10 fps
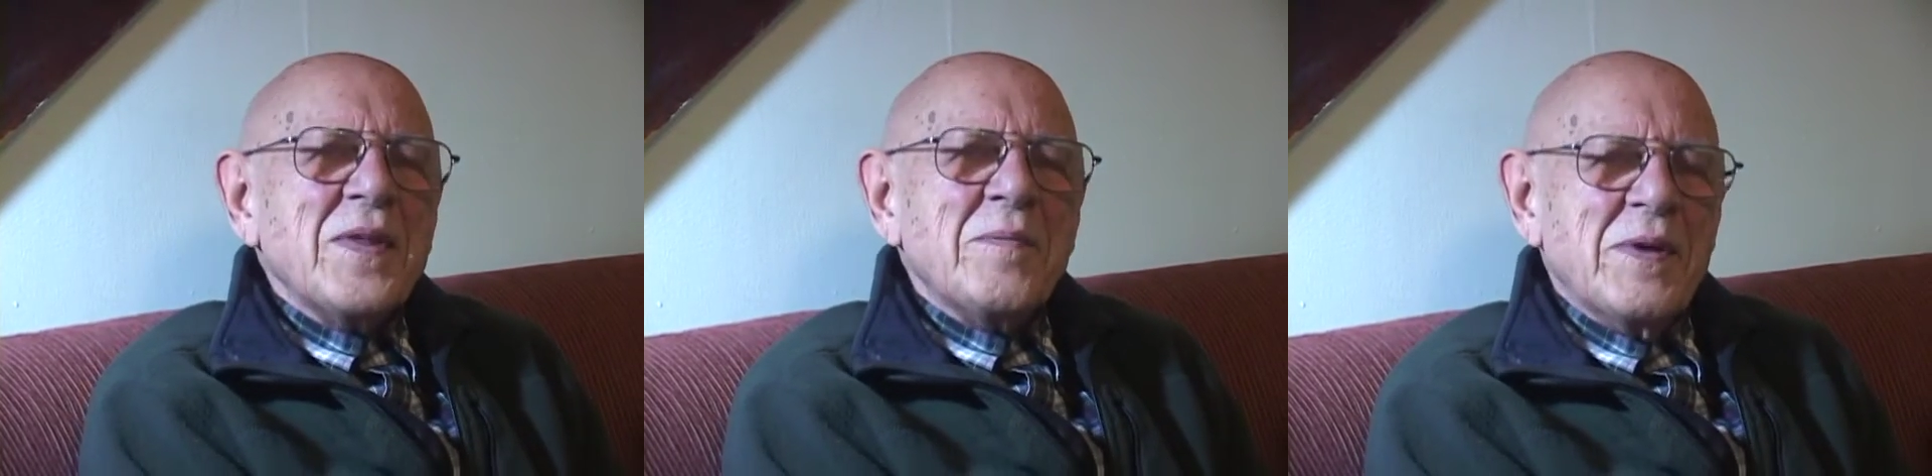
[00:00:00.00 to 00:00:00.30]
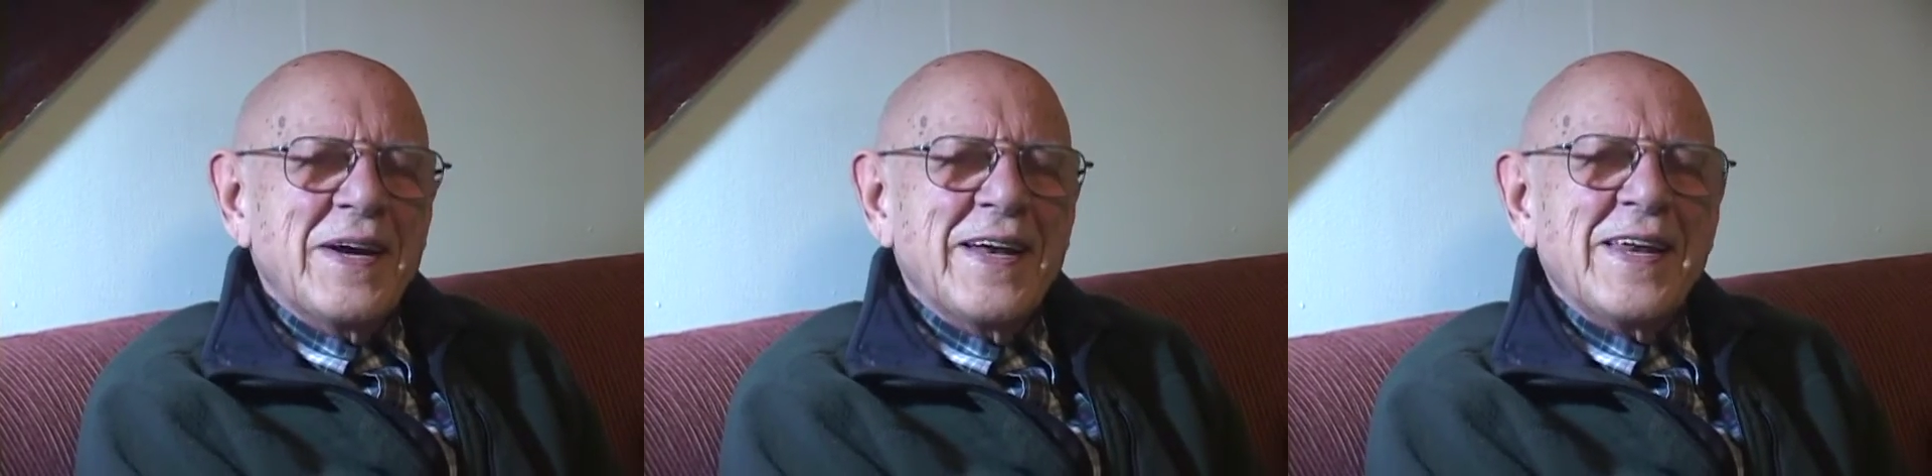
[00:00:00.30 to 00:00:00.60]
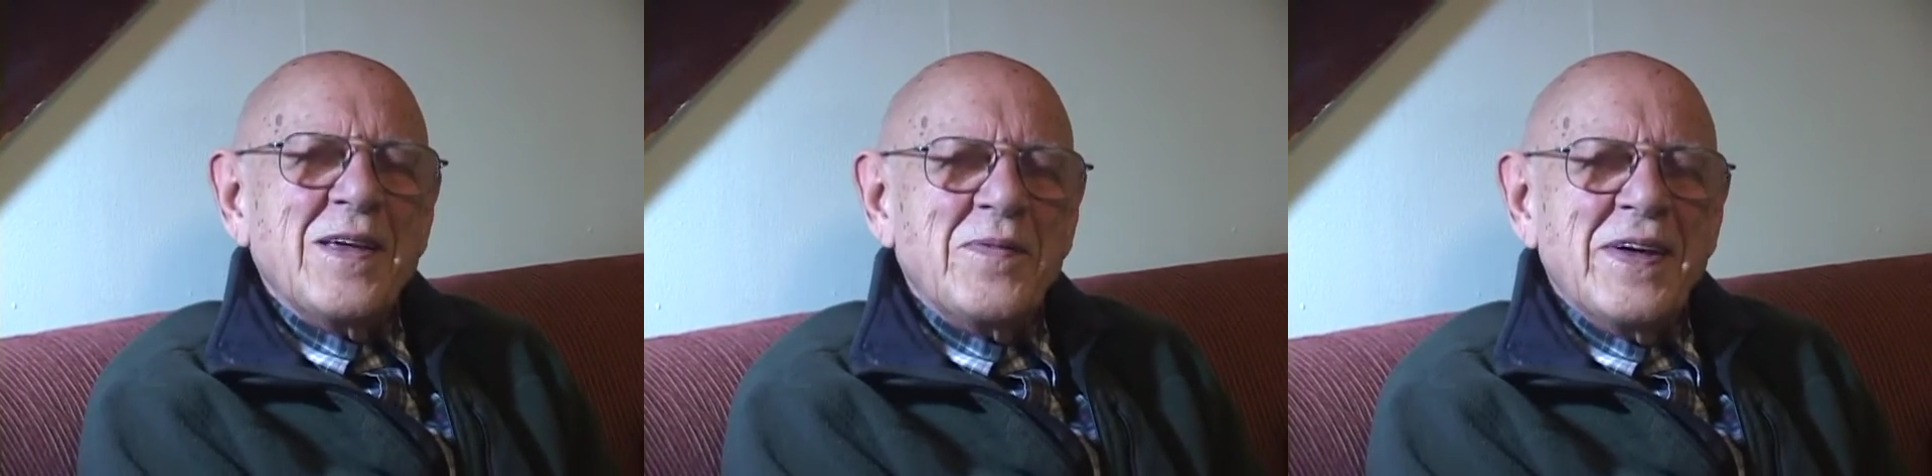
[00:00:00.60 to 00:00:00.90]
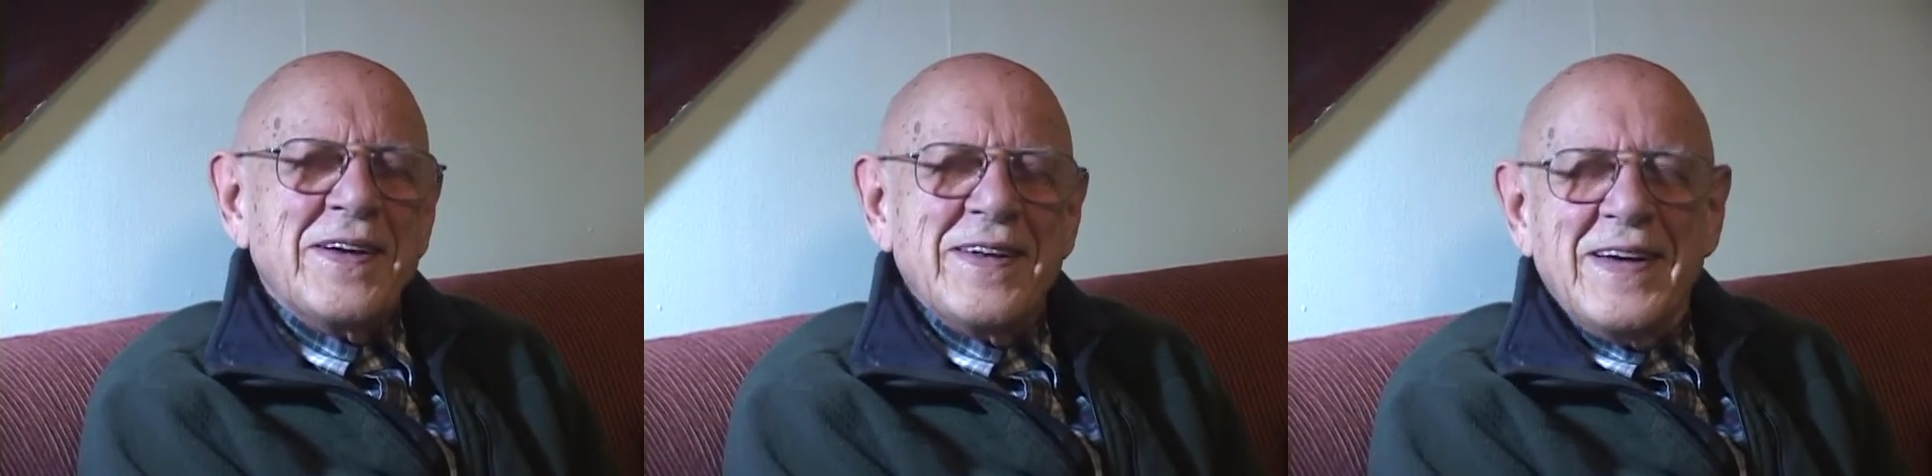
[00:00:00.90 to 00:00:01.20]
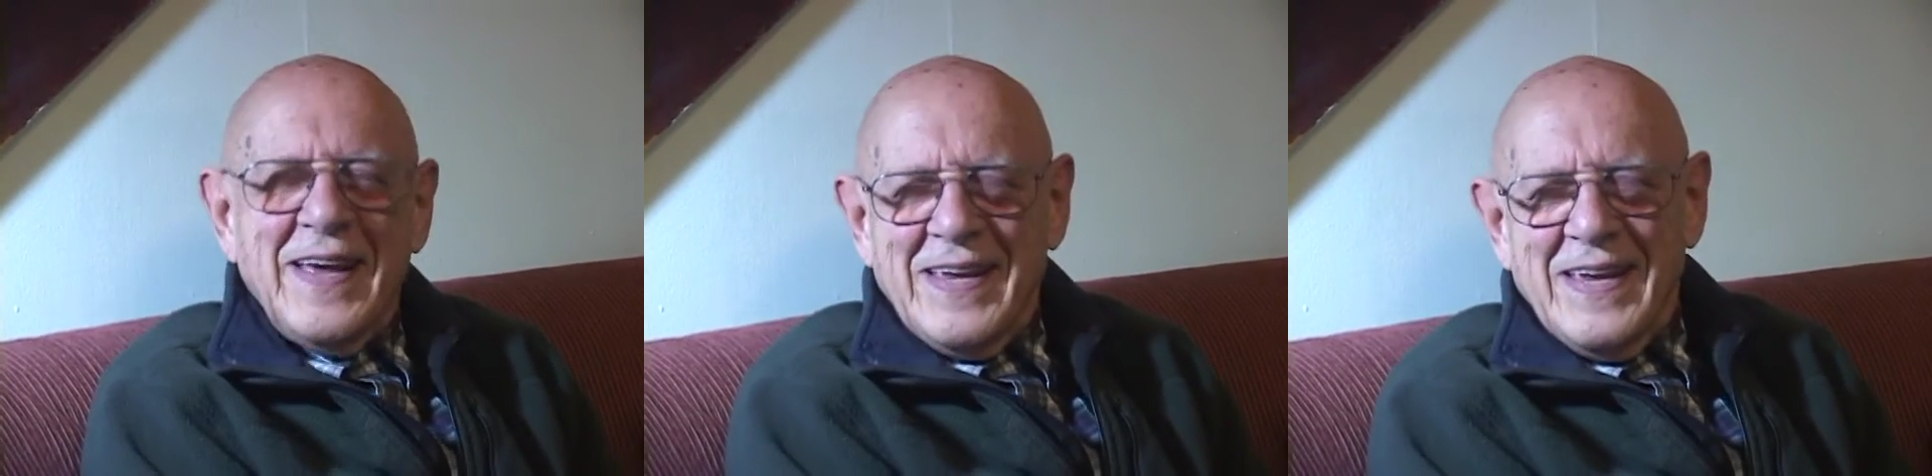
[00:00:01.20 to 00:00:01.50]
But in any event, and
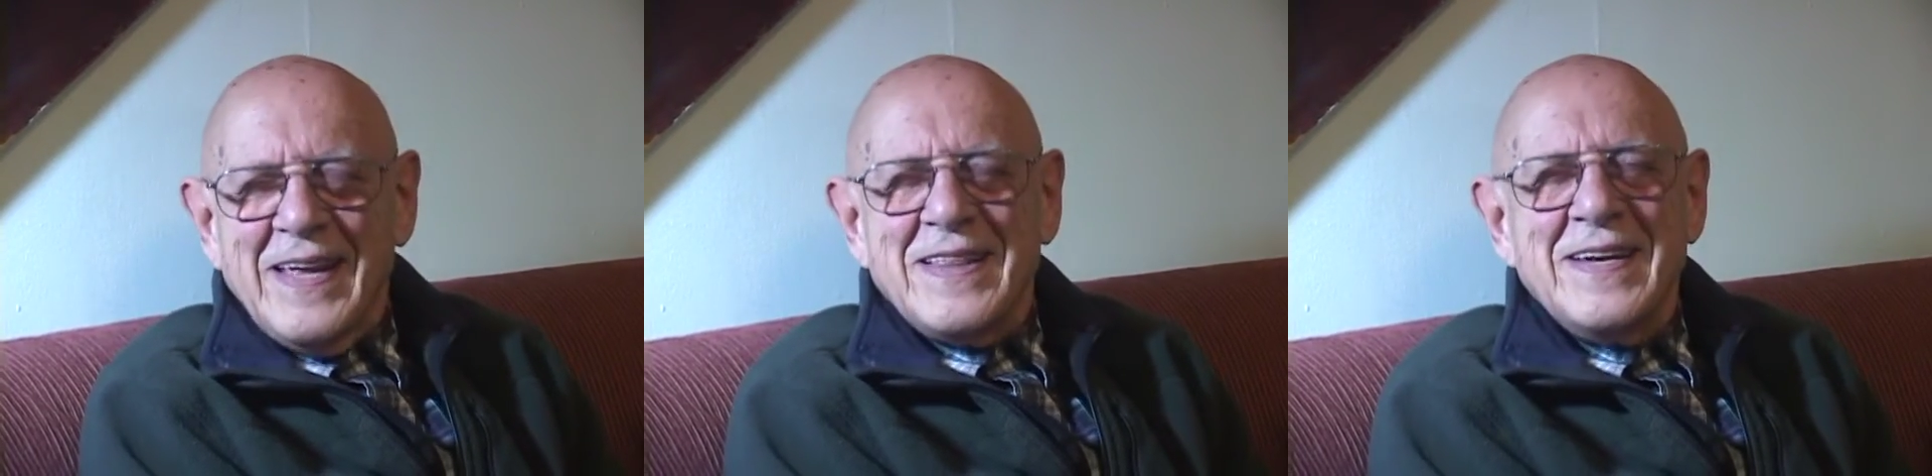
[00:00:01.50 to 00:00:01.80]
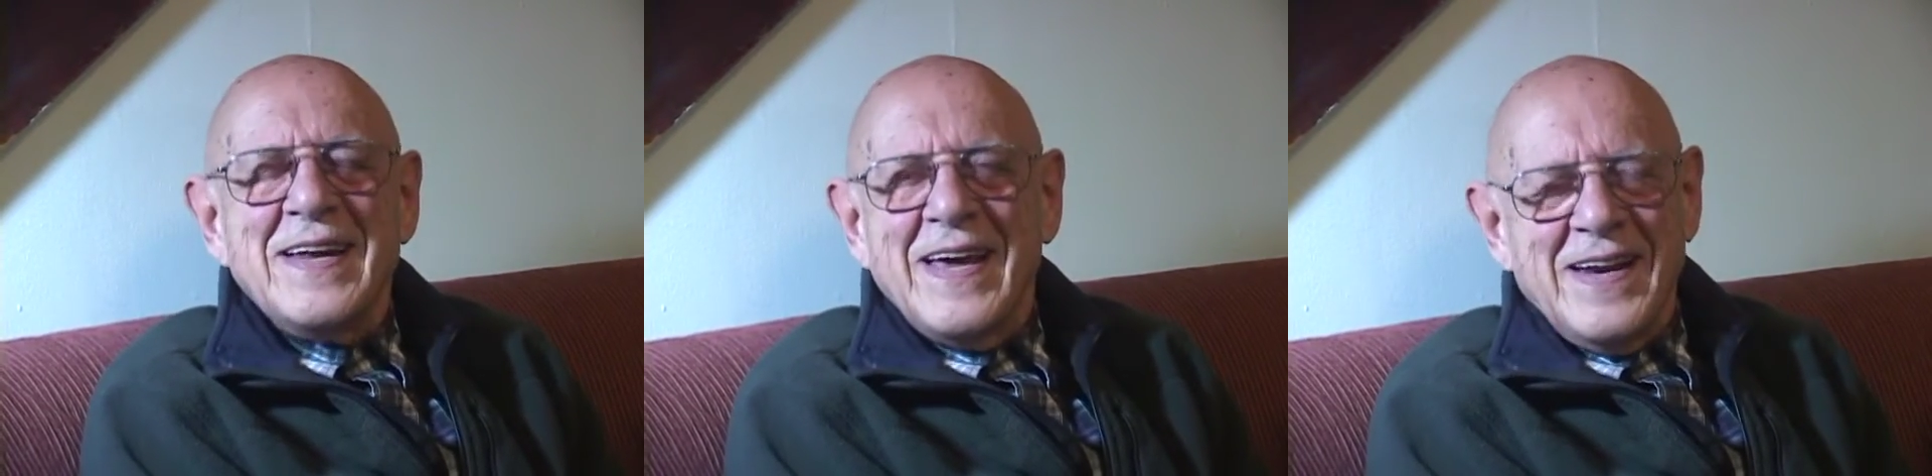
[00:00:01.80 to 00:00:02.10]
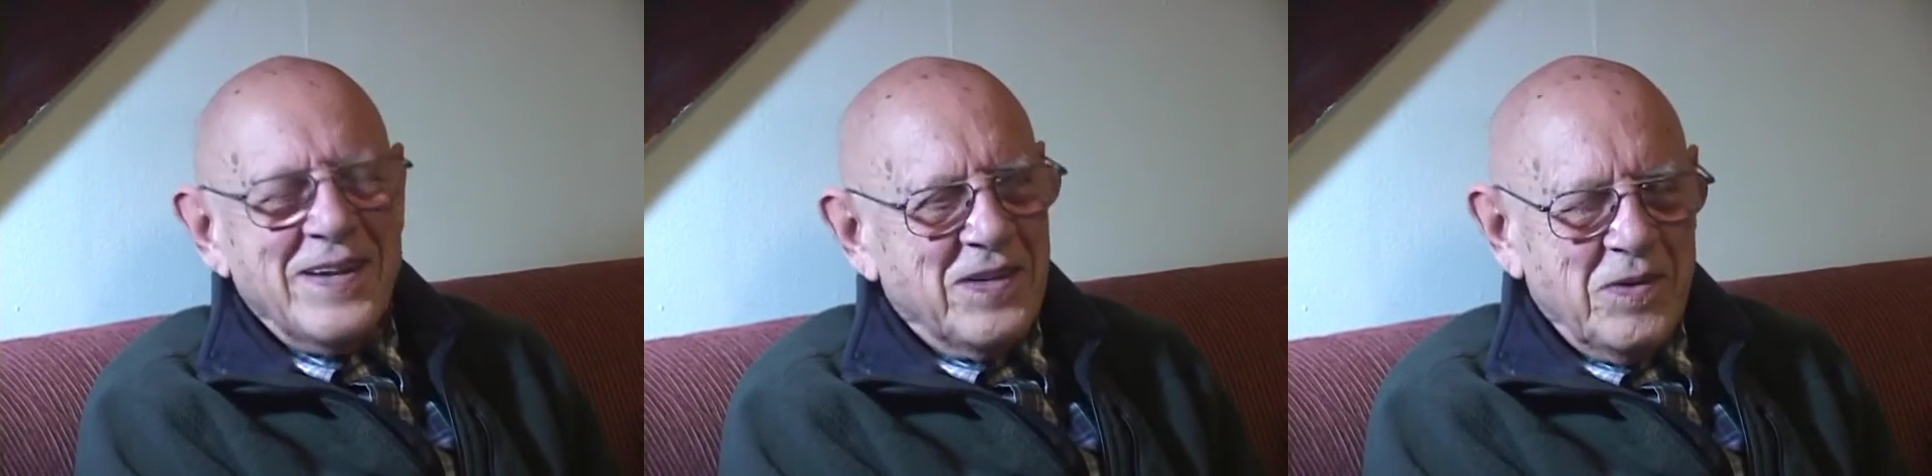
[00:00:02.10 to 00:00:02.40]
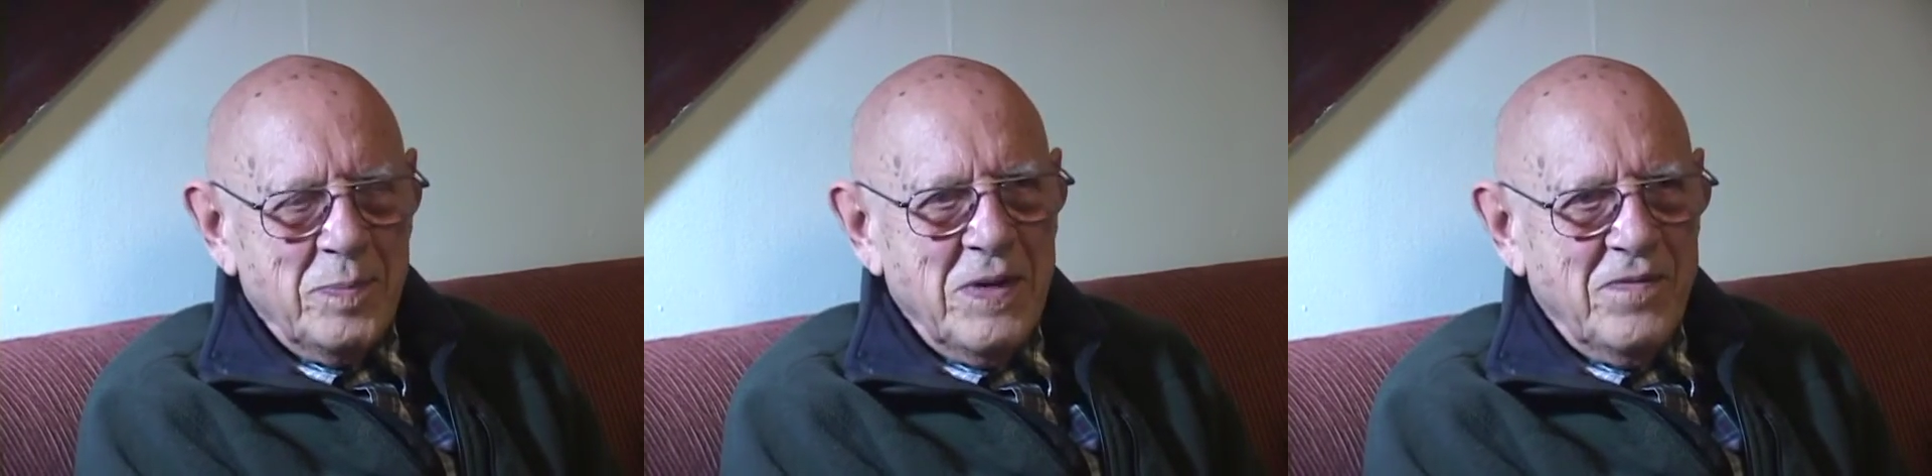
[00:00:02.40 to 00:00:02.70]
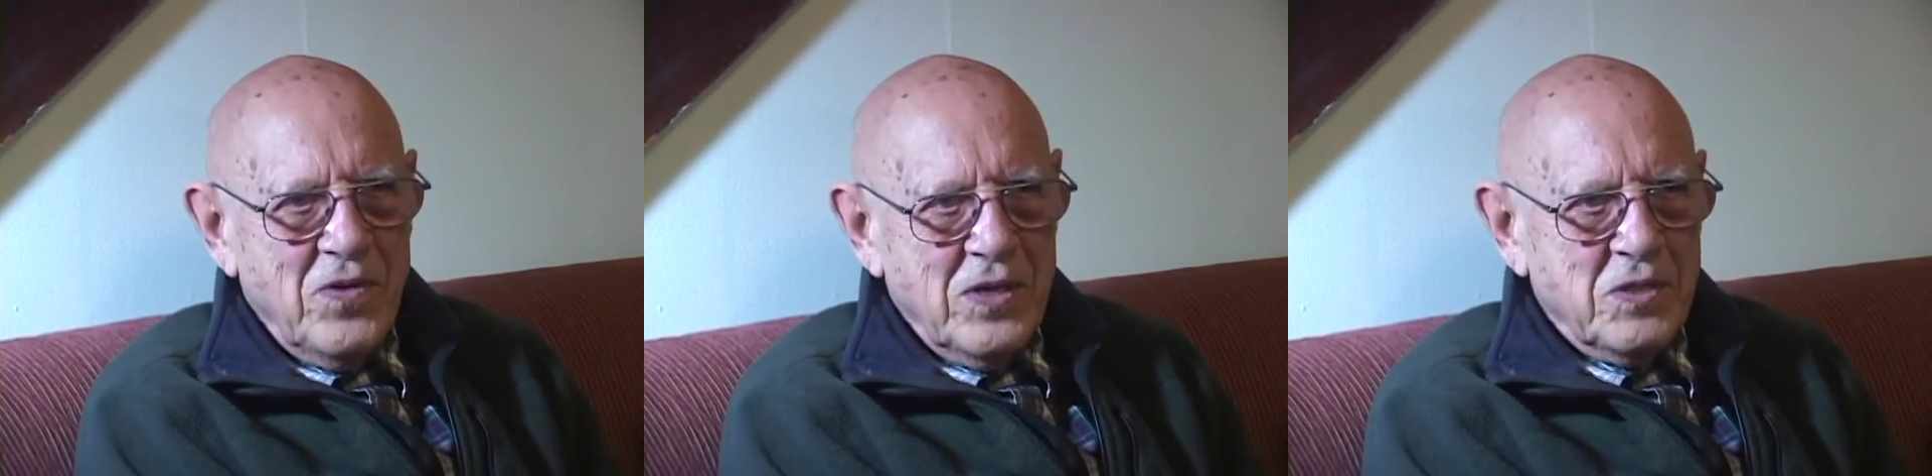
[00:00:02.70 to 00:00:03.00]
I can get the data to be very